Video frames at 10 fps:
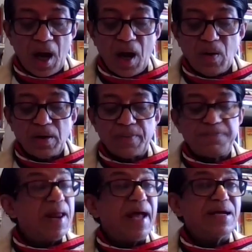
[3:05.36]
Our
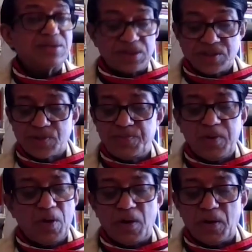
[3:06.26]
planet is
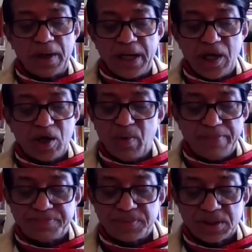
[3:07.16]
poorly
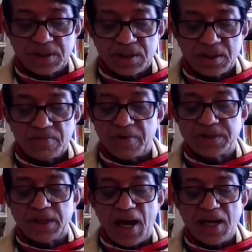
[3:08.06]
equipped for
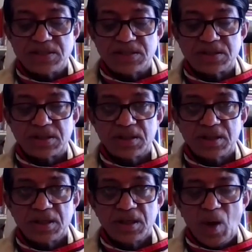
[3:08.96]
delight.
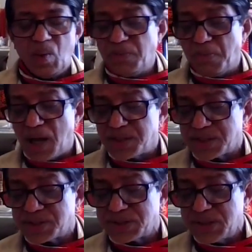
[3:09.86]
One
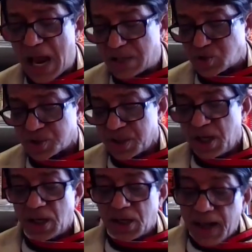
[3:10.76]
must snatch
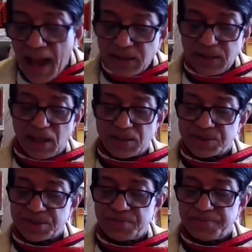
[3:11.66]

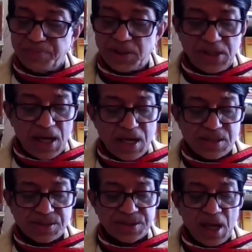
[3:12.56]
gladness from the
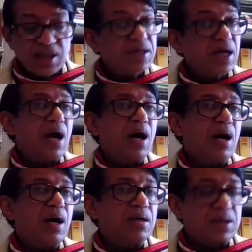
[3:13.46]
days that
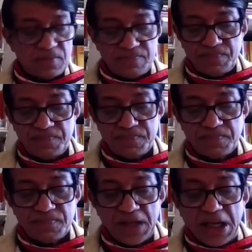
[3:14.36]
are.
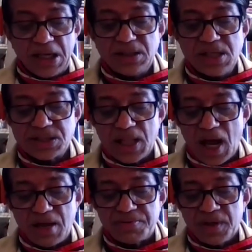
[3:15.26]
In this
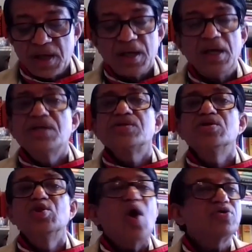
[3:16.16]
life, it
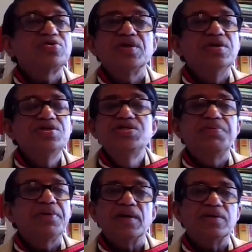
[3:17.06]
is not
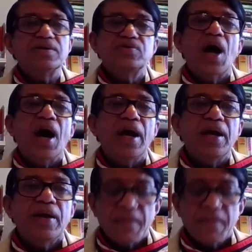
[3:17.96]
difficult to die.